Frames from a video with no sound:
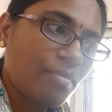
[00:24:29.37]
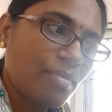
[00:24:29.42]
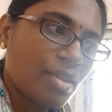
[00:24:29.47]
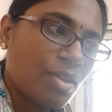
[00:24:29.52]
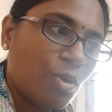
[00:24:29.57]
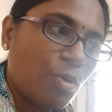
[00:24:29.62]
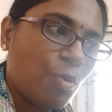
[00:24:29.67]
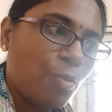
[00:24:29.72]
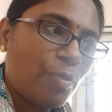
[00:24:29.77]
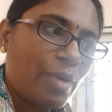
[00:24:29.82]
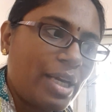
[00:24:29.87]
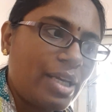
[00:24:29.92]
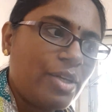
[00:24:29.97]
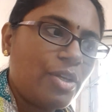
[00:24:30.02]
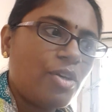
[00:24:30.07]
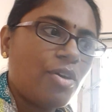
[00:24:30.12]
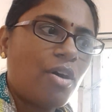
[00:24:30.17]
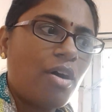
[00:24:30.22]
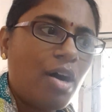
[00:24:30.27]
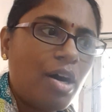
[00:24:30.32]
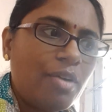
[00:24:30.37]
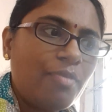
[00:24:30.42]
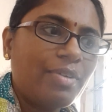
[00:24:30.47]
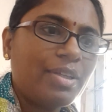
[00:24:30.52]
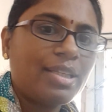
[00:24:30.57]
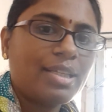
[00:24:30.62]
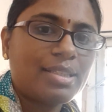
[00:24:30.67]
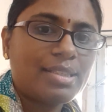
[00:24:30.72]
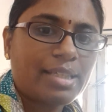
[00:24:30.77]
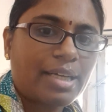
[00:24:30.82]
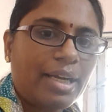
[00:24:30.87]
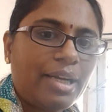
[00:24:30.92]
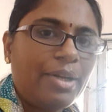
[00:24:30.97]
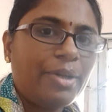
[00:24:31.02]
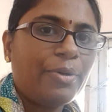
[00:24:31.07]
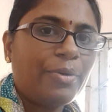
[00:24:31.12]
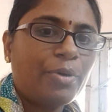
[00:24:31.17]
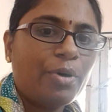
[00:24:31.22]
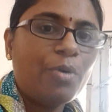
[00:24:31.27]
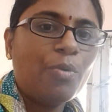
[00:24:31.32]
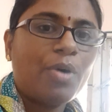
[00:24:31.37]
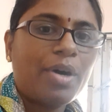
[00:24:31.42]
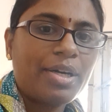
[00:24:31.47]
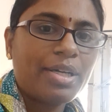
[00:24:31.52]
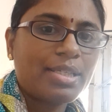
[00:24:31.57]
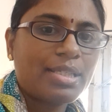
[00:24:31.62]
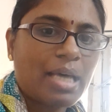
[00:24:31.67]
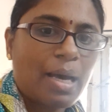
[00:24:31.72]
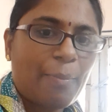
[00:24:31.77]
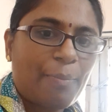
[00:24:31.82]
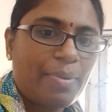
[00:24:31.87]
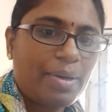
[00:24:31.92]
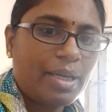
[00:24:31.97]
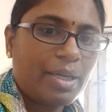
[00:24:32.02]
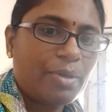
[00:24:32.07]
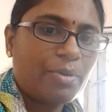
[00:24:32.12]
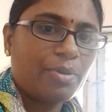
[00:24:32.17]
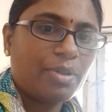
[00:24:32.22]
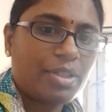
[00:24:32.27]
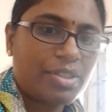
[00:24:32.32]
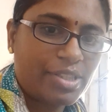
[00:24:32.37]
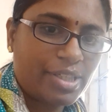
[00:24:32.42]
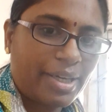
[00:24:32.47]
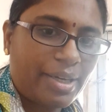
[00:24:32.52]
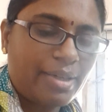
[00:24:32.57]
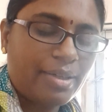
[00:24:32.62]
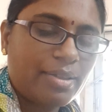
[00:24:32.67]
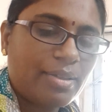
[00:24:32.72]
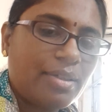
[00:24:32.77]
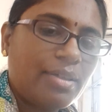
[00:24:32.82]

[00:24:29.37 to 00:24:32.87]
So when you're with the child, you know what is happening to the child.